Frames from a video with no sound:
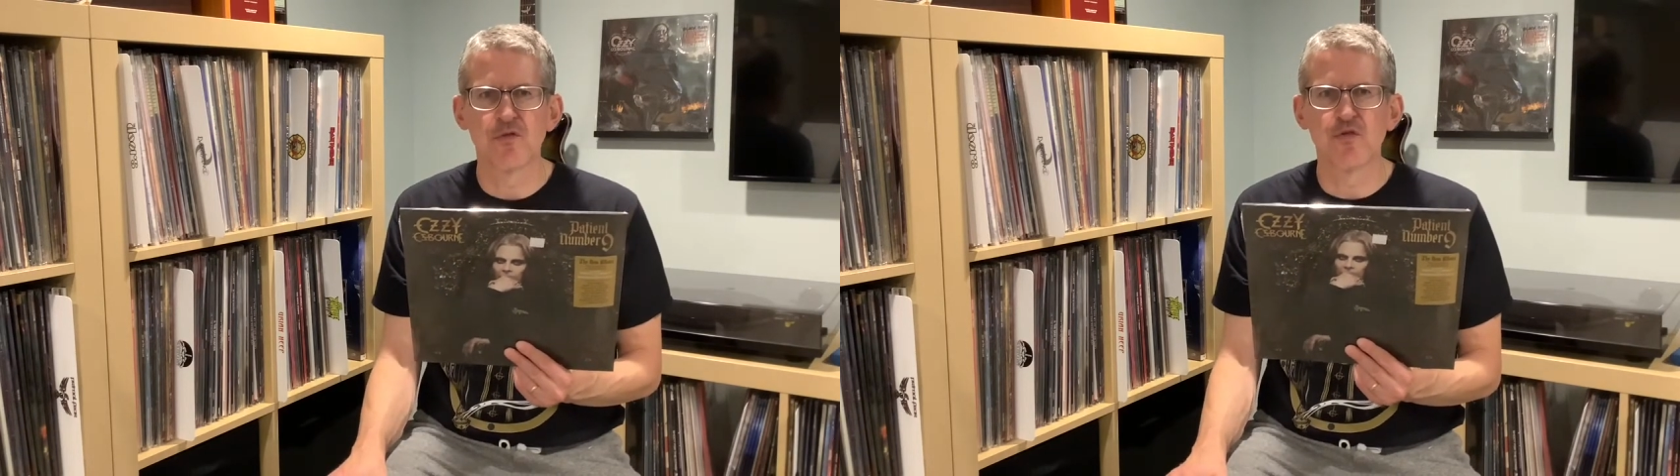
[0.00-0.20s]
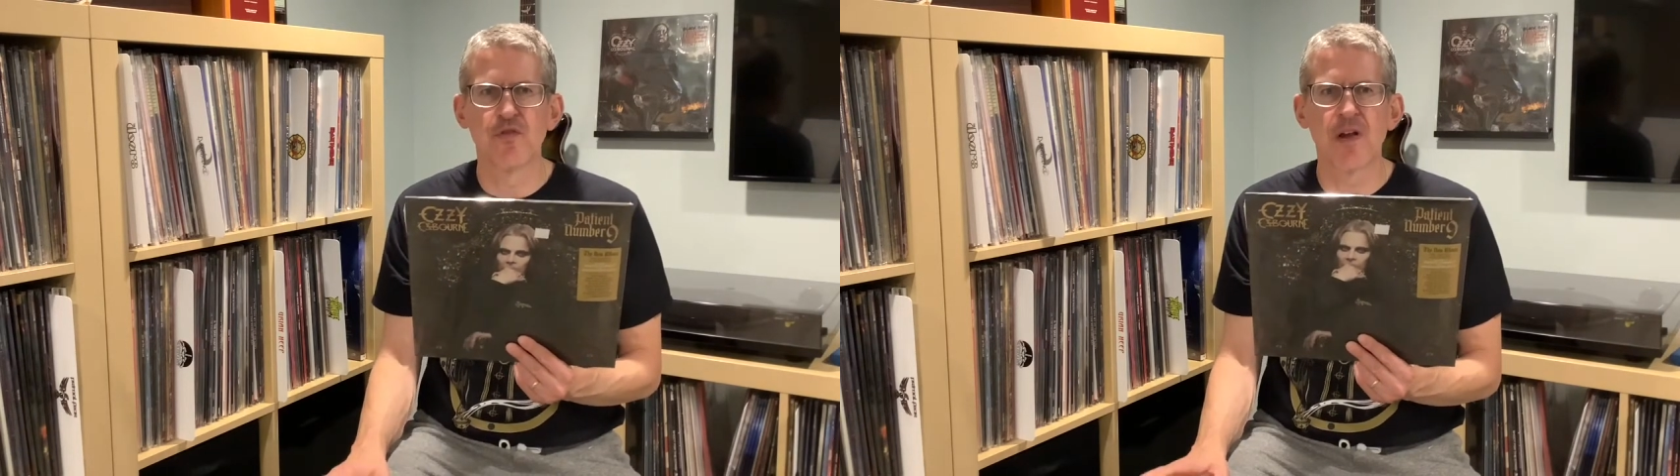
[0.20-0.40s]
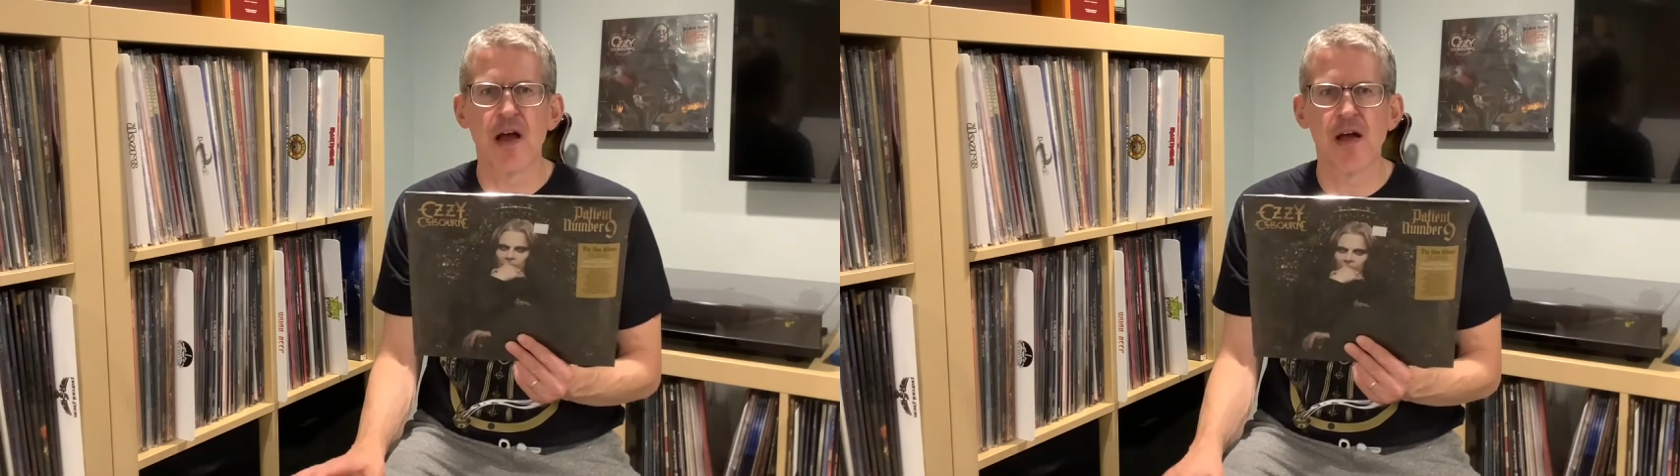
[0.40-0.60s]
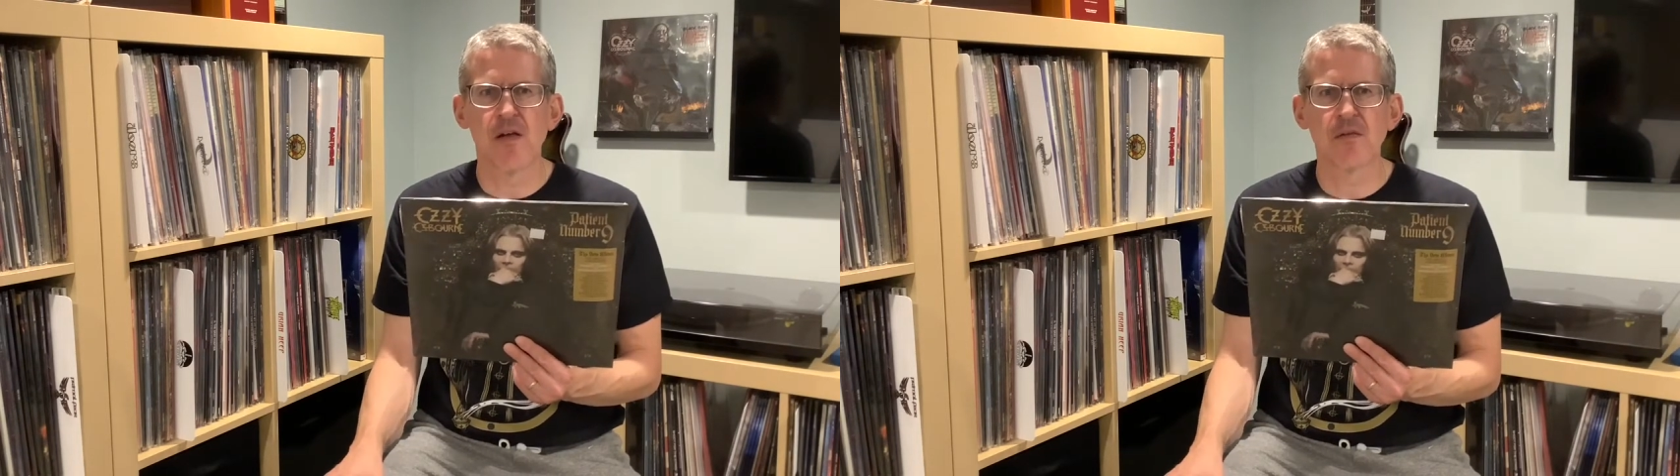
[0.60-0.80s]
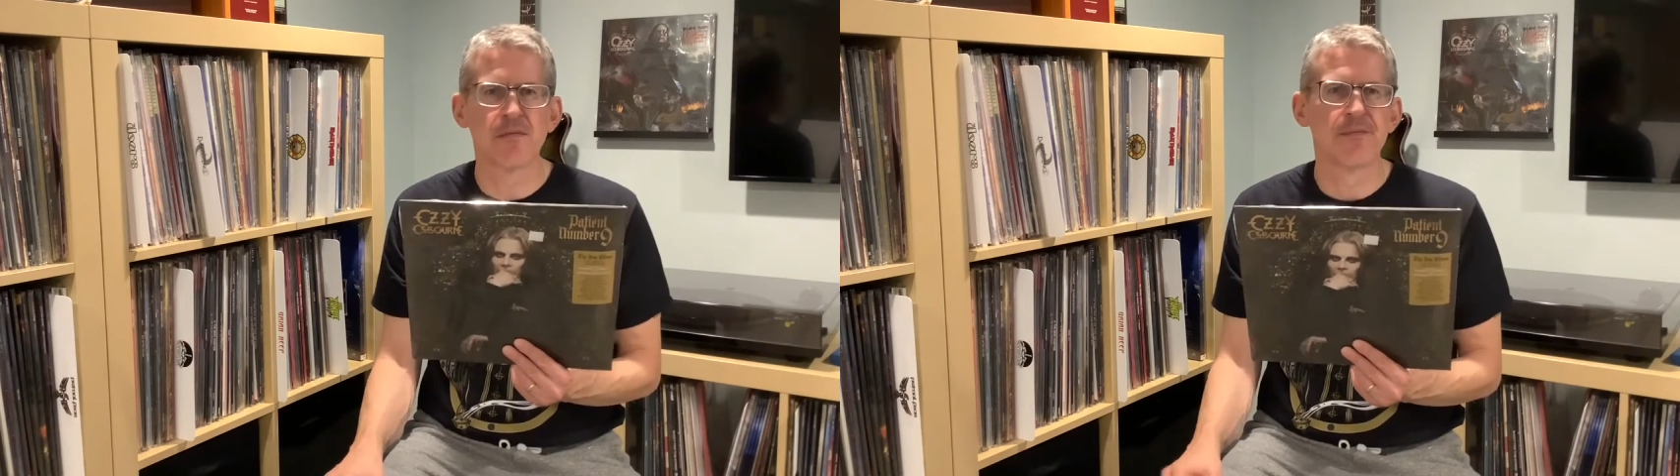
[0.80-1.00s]

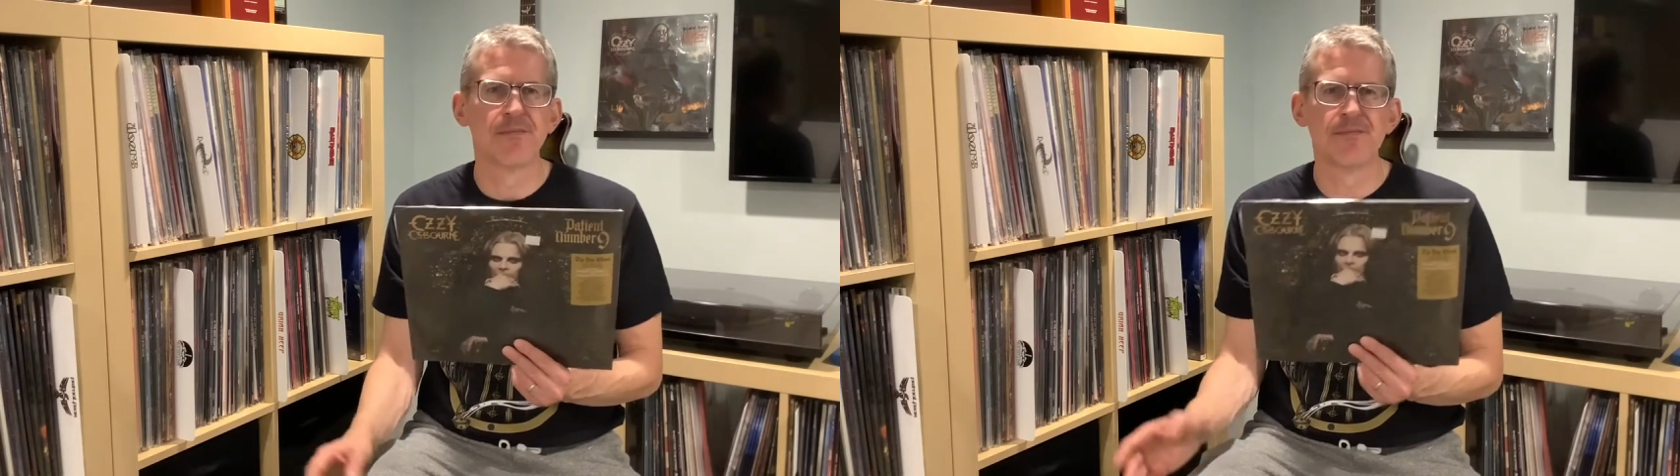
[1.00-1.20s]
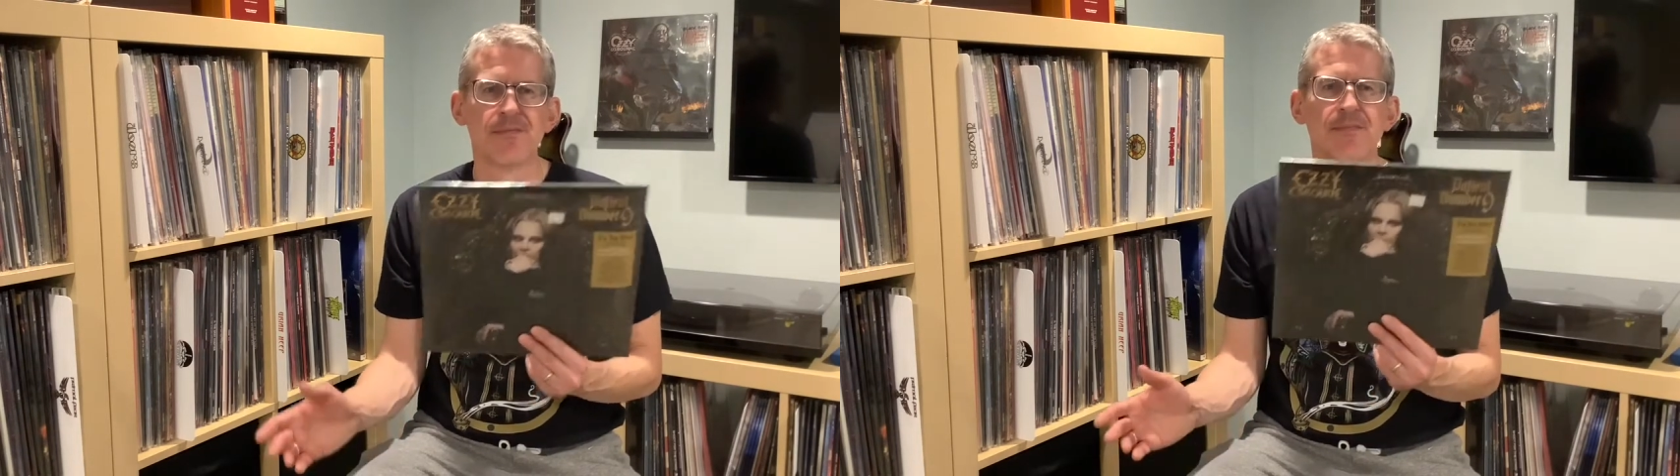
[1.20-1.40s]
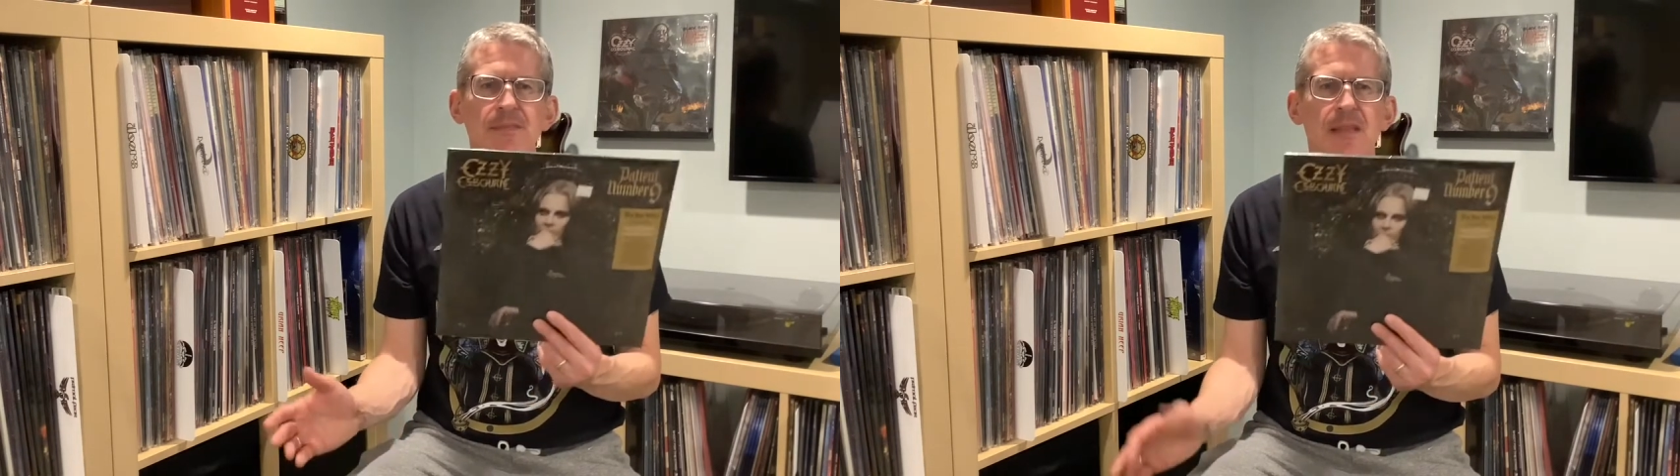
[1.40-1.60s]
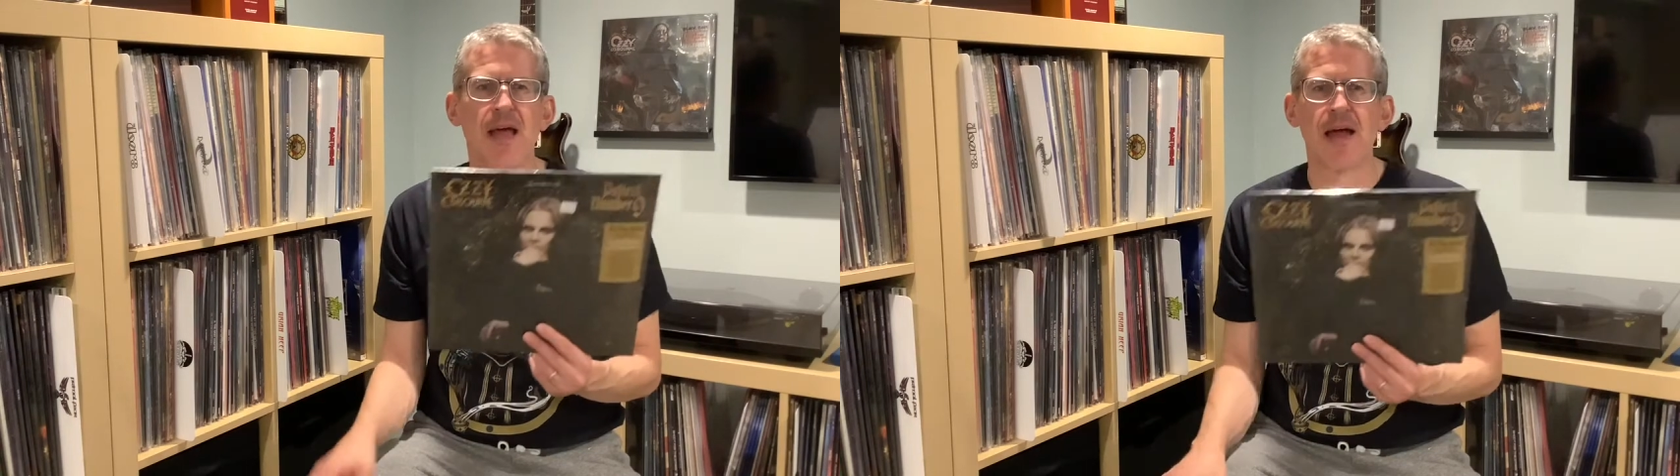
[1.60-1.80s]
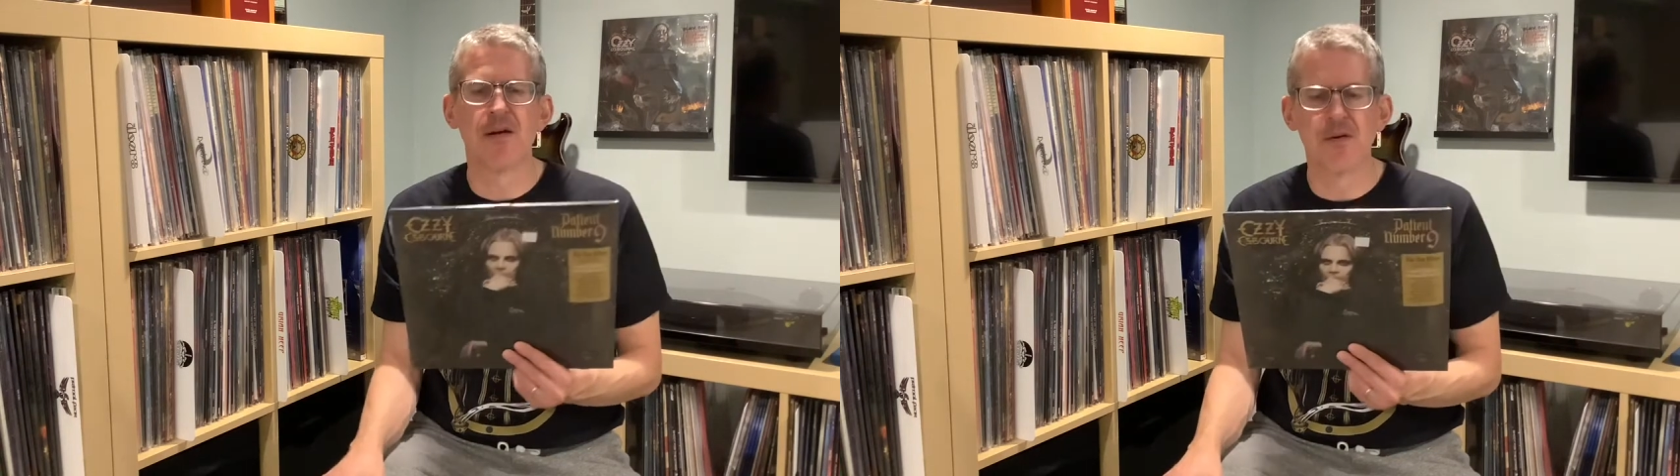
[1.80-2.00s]
juvenile.
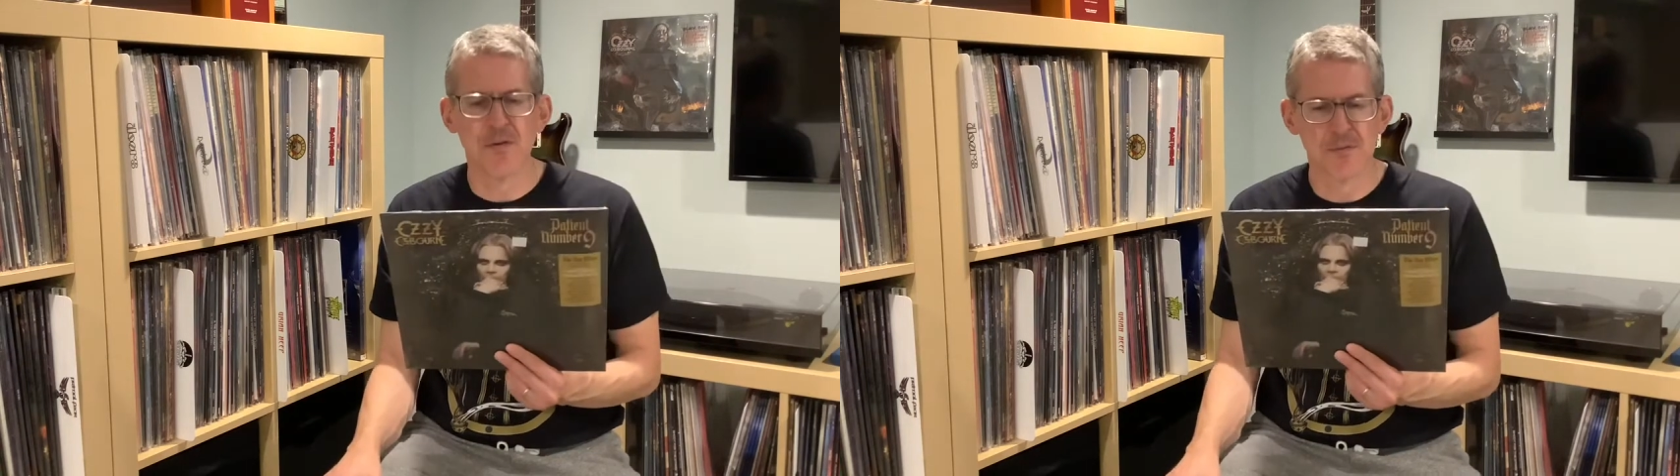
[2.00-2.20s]
I don't know.